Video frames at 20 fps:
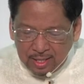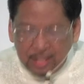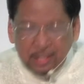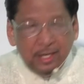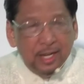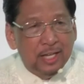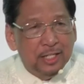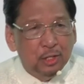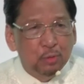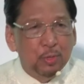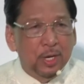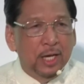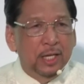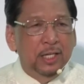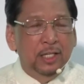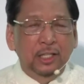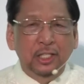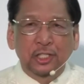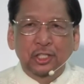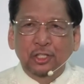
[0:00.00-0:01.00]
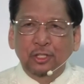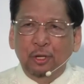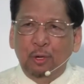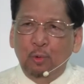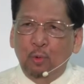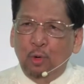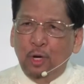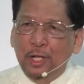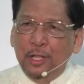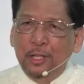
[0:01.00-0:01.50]
And that's why it is
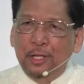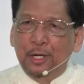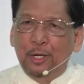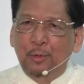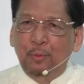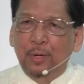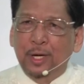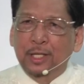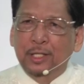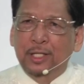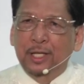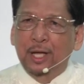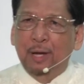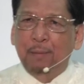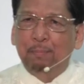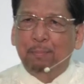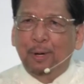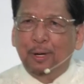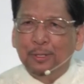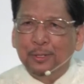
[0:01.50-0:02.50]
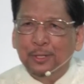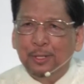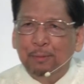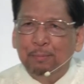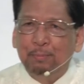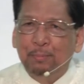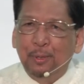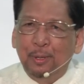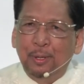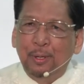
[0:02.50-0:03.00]
no wonder why the
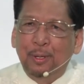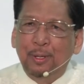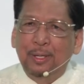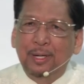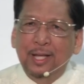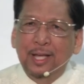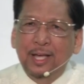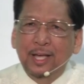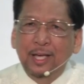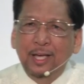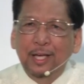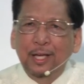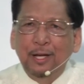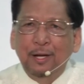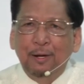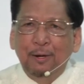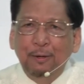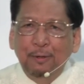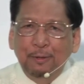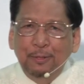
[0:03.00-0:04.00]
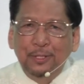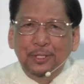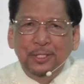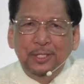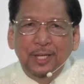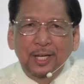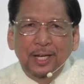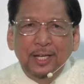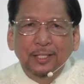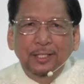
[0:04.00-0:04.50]
Apostle Paul
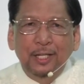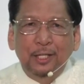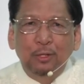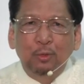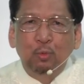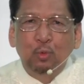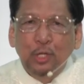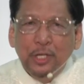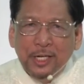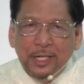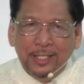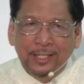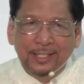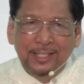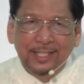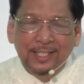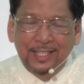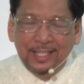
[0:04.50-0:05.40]
includes that word